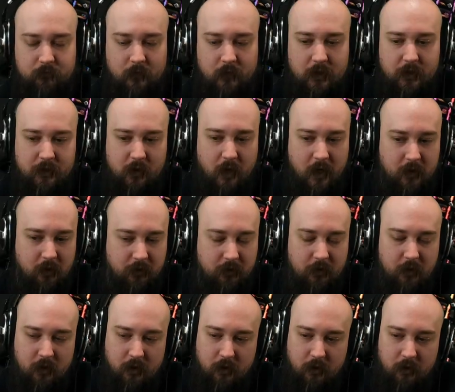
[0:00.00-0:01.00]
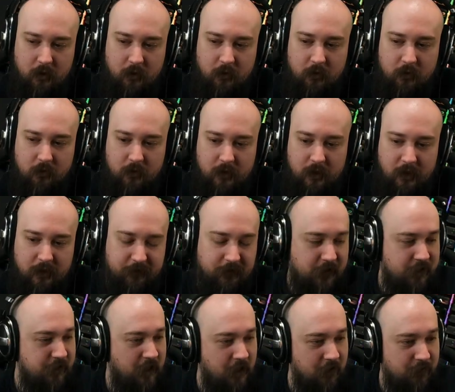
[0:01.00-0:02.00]
So I don't know if it
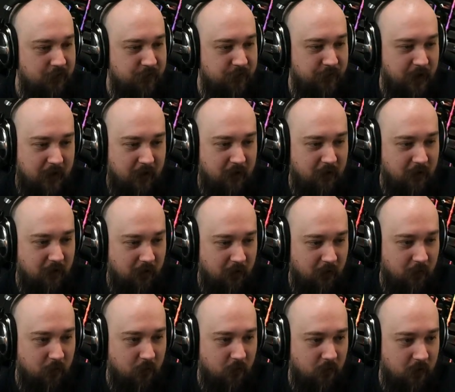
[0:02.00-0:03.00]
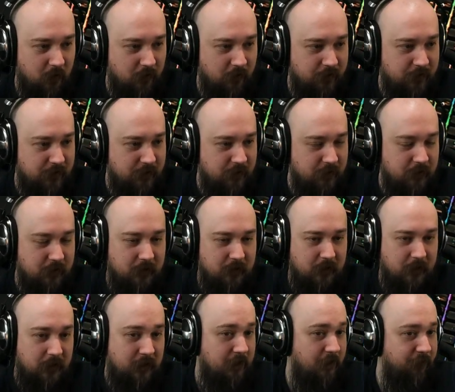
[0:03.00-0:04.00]
sounds better or worse.
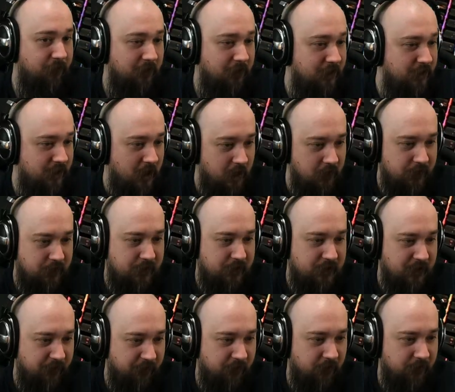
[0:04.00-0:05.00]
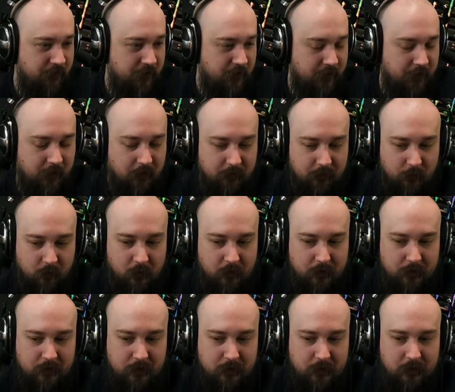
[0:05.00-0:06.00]
It definitely sounds different than the other
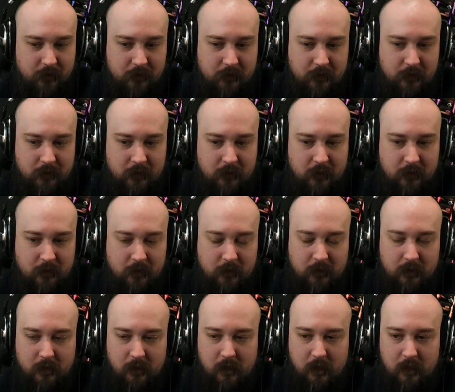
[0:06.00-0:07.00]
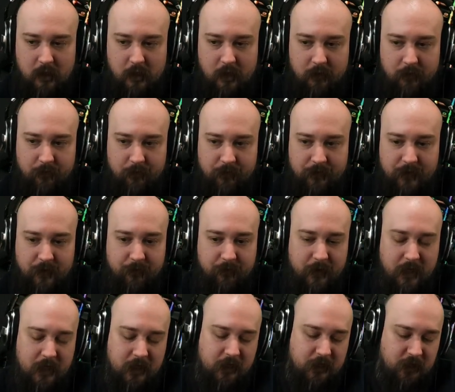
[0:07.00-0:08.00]
one did. The
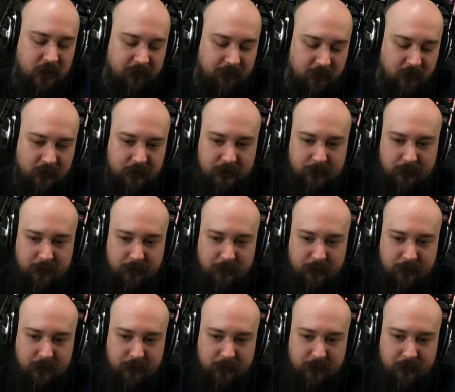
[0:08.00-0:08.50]
main difference